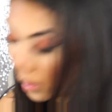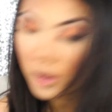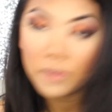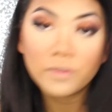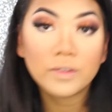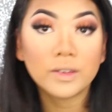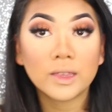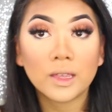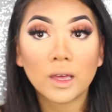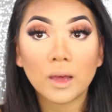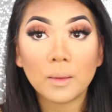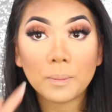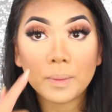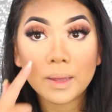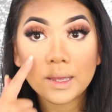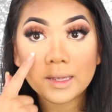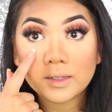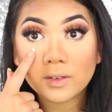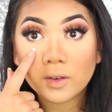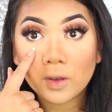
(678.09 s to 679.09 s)
over that
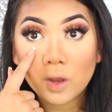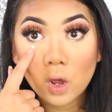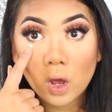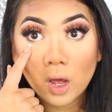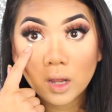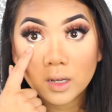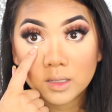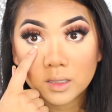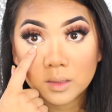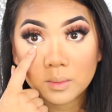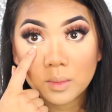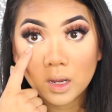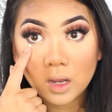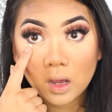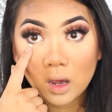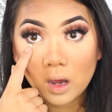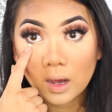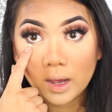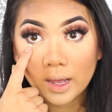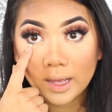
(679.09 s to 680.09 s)
bit under my
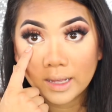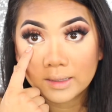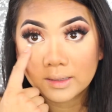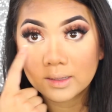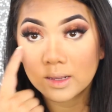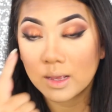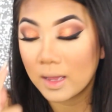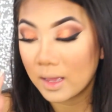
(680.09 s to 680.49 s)
eyes.